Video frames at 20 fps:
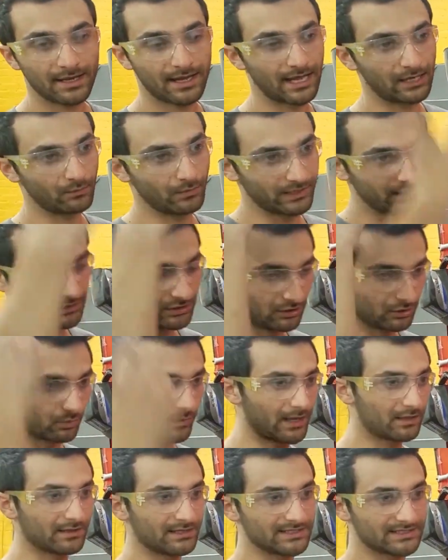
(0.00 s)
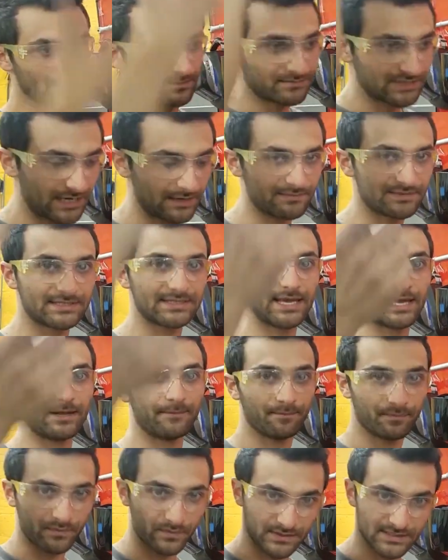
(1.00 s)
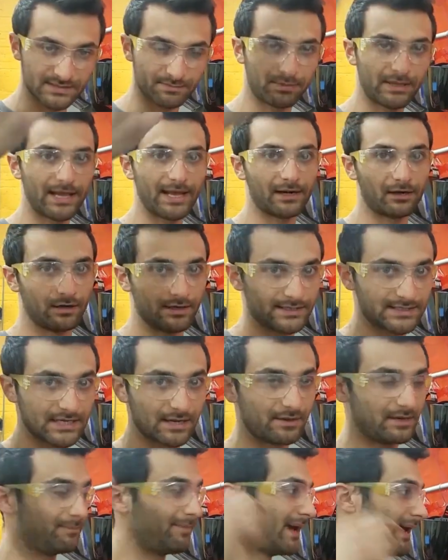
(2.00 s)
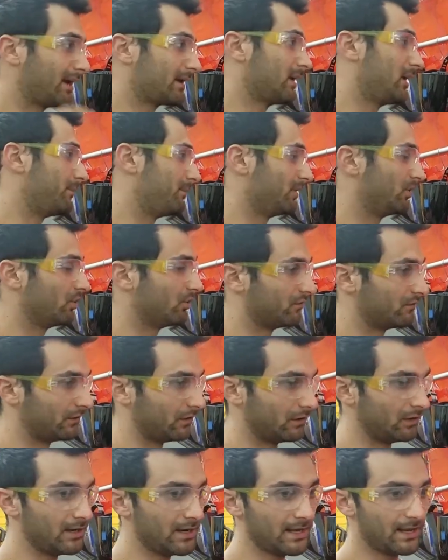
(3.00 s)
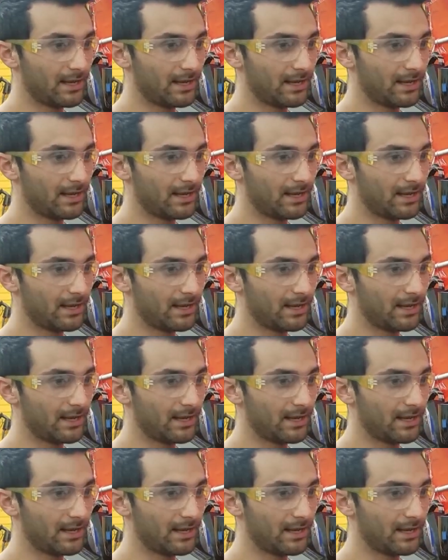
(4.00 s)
And when you're welding, sometimes that splatter is coming back up and over